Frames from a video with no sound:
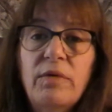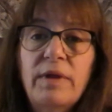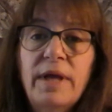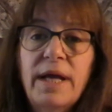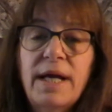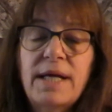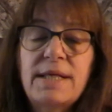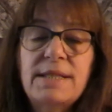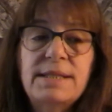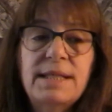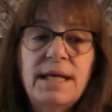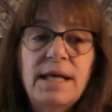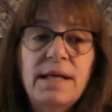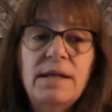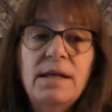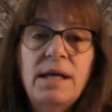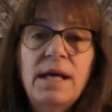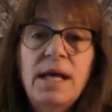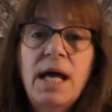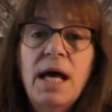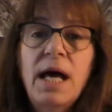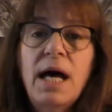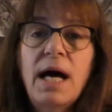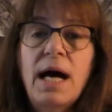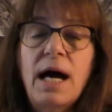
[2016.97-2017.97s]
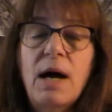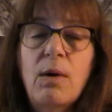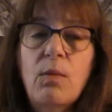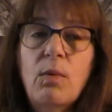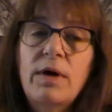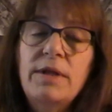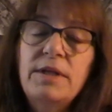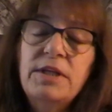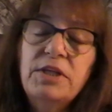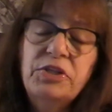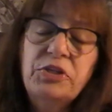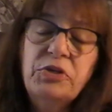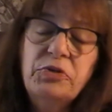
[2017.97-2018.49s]
Like I said, I
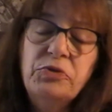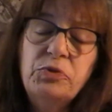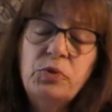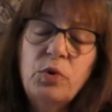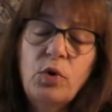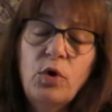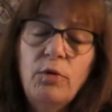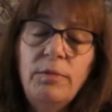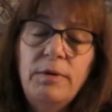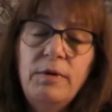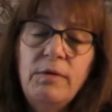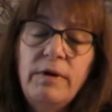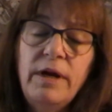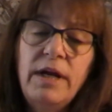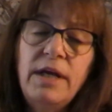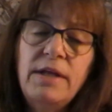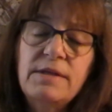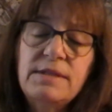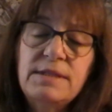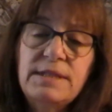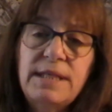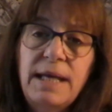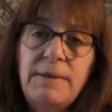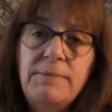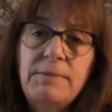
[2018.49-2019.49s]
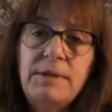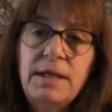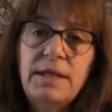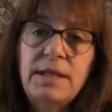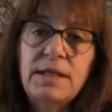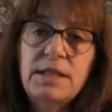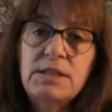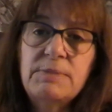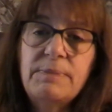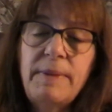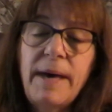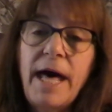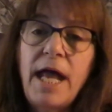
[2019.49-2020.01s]
wanted the tutorial to be ready the same day that
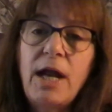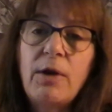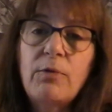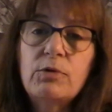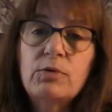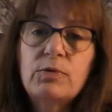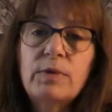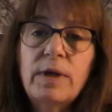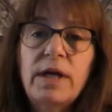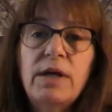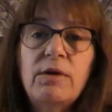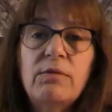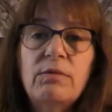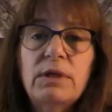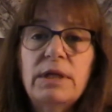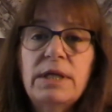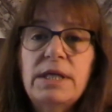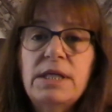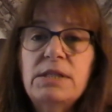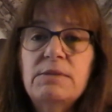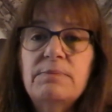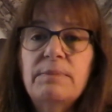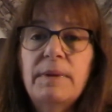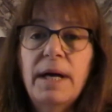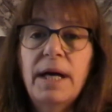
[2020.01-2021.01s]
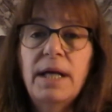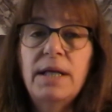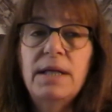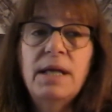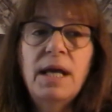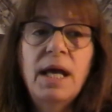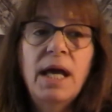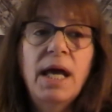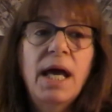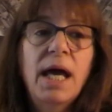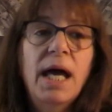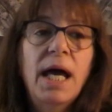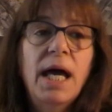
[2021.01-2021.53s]
this pattern was ready to release, but
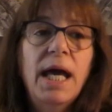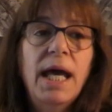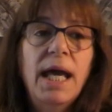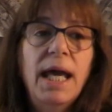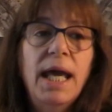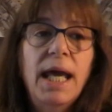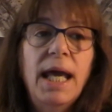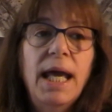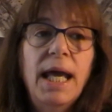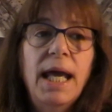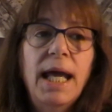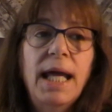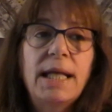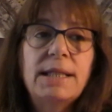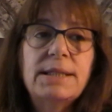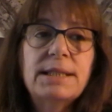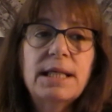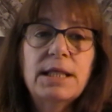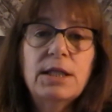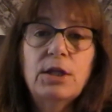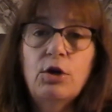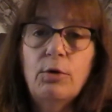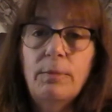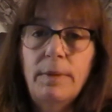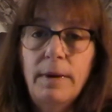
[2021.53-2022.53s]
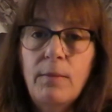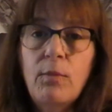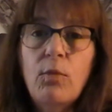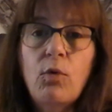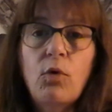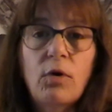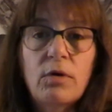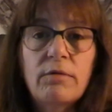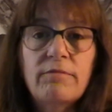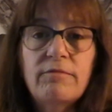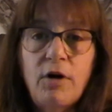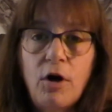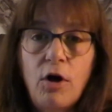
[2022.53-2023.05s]
it's a little bit
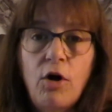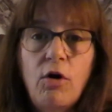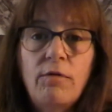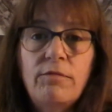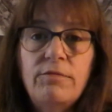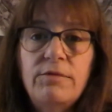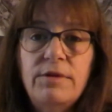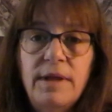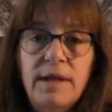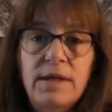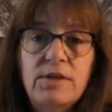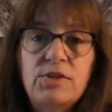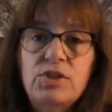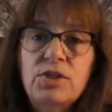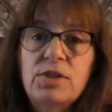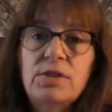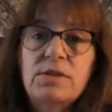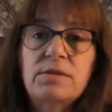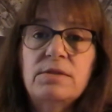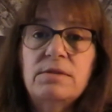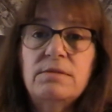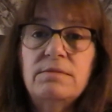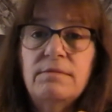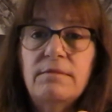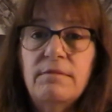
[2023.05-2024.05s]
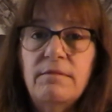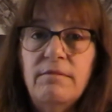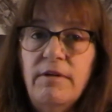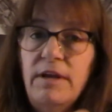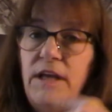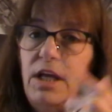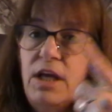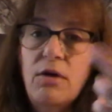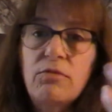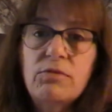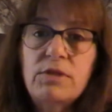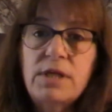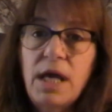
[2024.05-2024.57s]
more involved than just
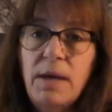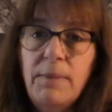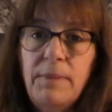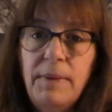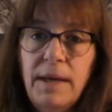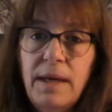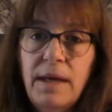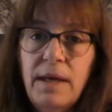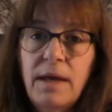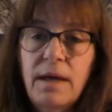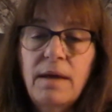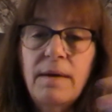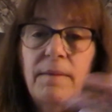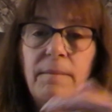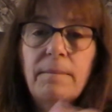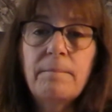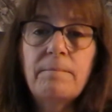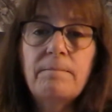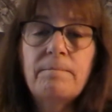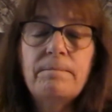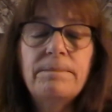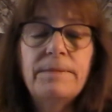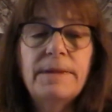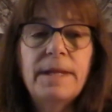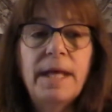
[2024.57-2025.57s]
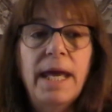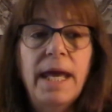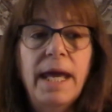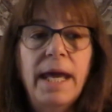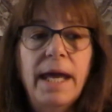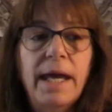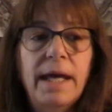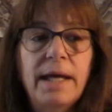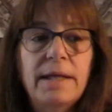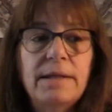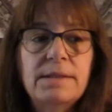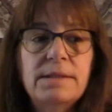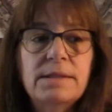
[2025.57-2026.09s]
videotaping
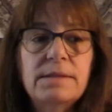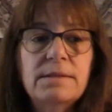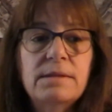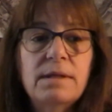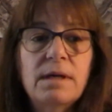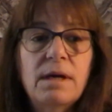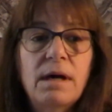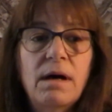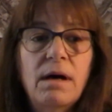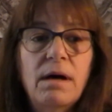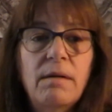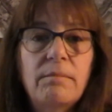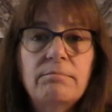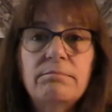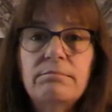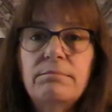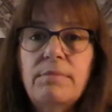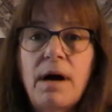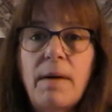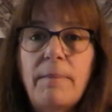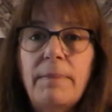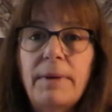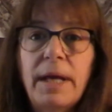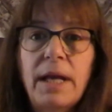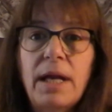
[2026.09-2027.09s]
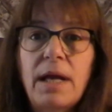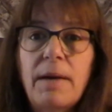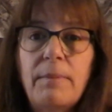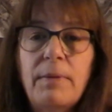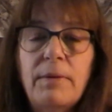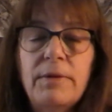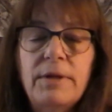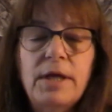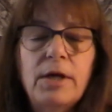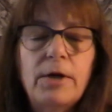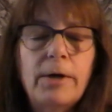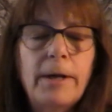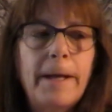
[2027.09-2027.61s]
and popping it up on
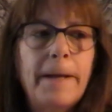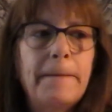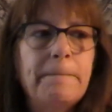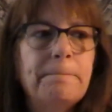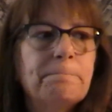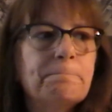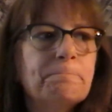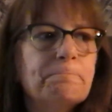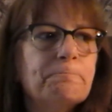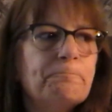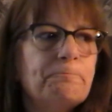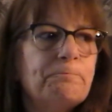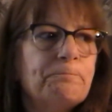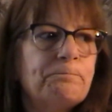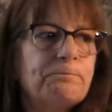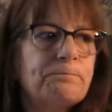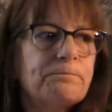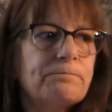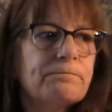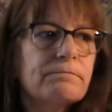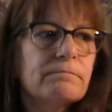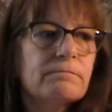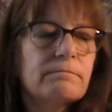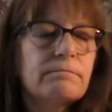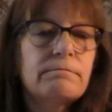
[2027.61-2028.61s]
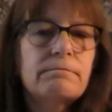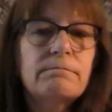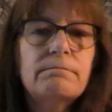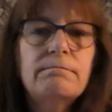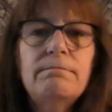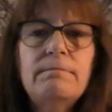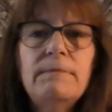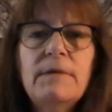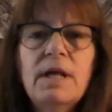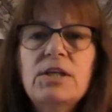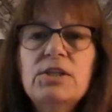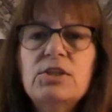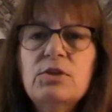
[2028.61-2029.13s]
the internet.
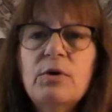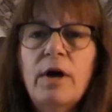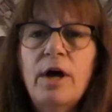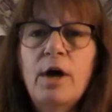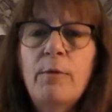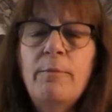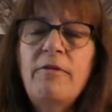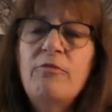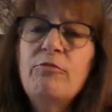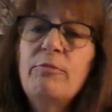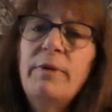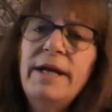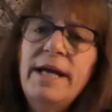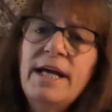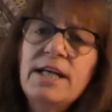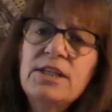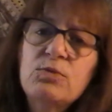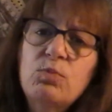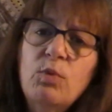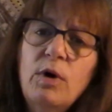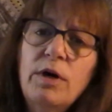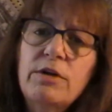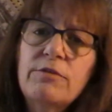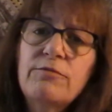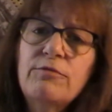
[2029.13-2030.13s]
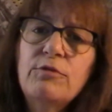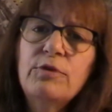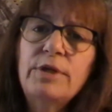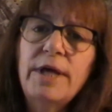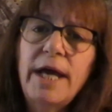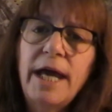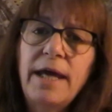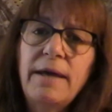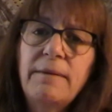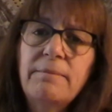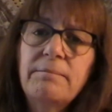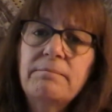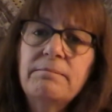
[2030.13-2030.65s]
So I hope everybody has a wonderful
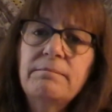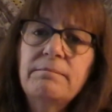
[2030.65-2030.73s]
day.